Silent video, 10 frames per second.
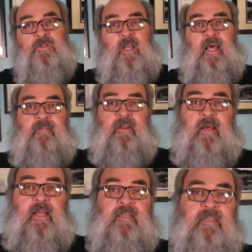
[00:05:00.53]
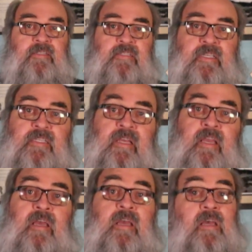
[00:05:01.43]
Eleven 1960,
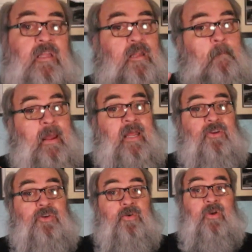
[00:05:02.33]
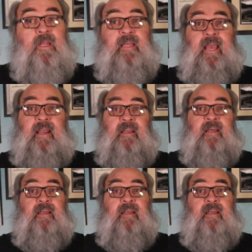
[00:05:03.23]
The Manchurian Candidate